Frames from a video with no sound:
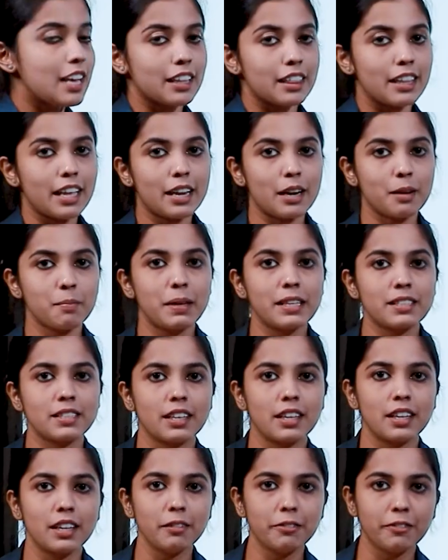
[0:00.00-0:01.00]
There are
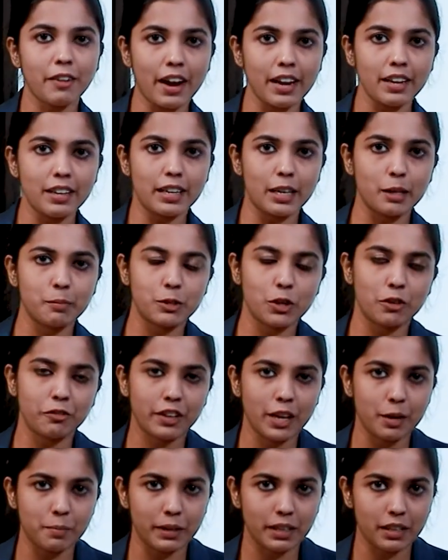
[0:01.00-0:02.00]
basically 5 types of
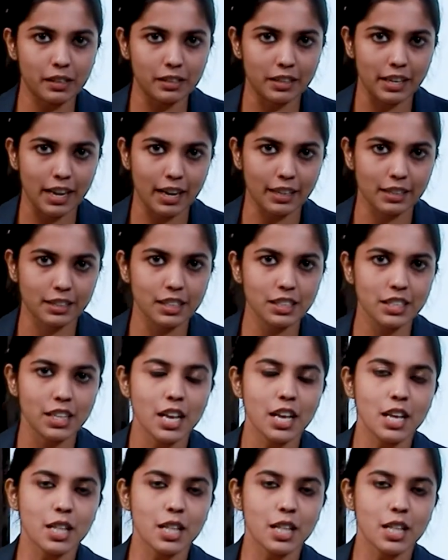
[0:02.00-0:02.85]
chemical reactions.